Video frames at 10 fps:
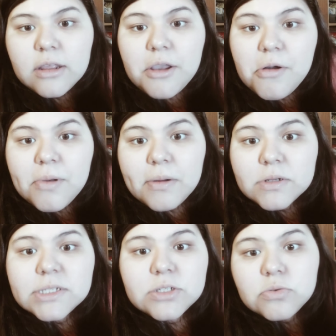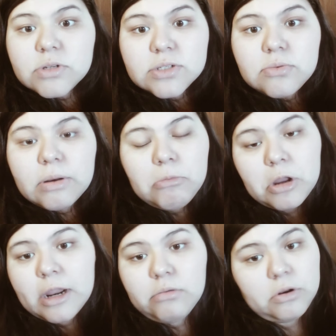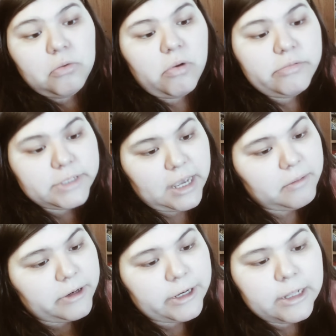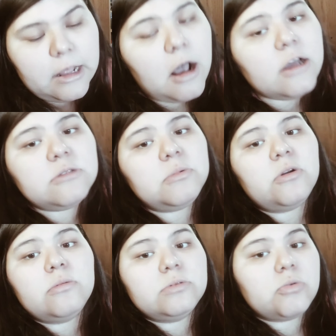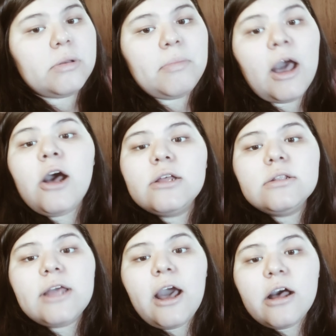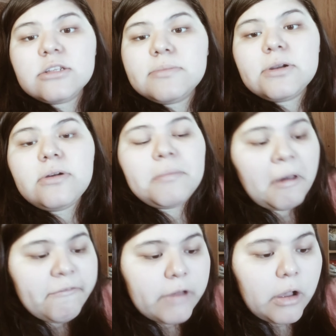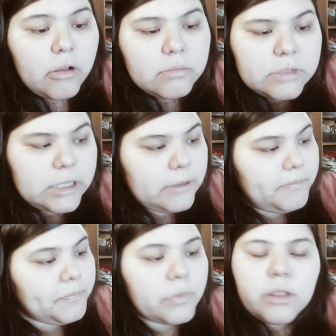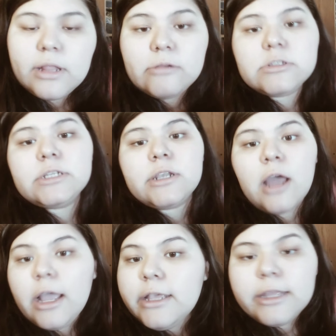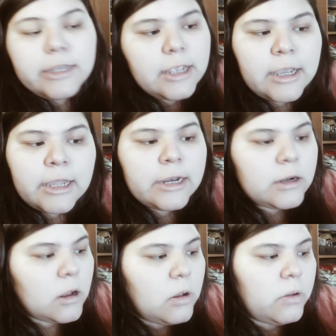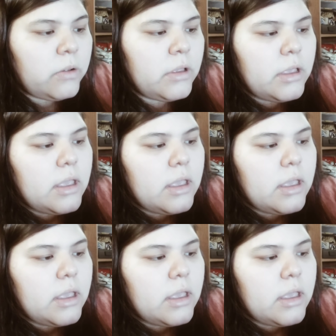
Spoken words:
Y'all, we was in 2021. I don't know what was happening in that hospital between that hospital and my phone, but it was not yin-yanging at all.